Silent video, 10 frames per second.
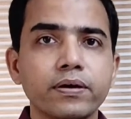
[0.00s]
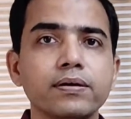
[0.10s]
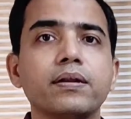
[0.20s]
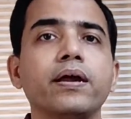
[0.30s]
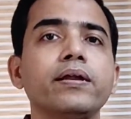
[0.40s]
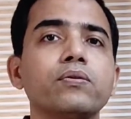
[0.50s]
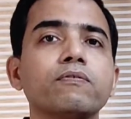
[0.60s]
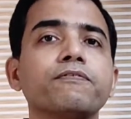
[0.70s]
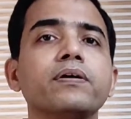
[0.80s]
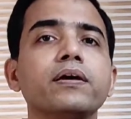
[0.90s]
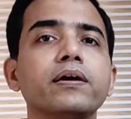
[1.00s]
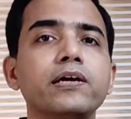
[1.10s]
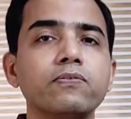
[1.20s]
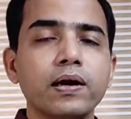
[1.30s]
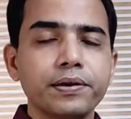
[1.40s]
right of
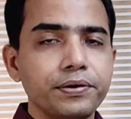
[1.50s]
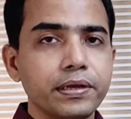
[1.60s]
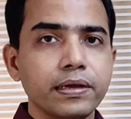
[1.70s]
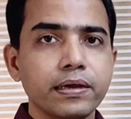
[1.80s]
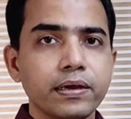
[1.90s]
equality.